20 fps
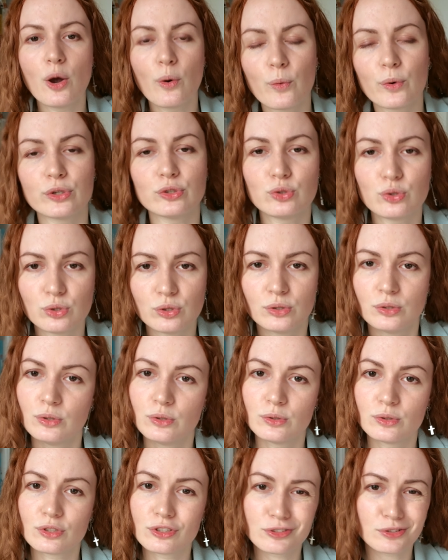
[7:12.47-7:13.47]
want
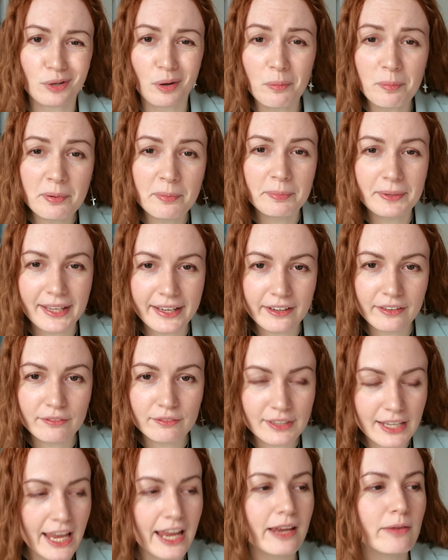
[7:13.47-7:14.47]
to stop
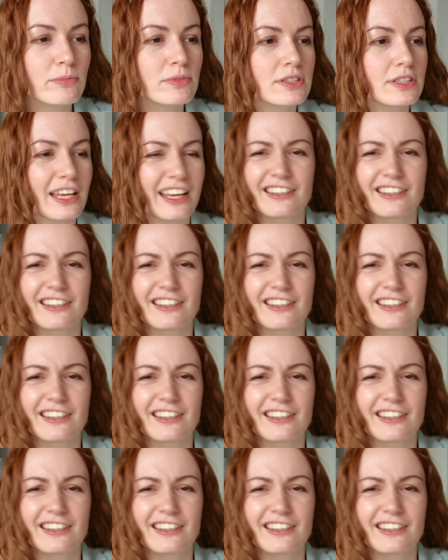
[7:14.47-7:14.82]
playing games,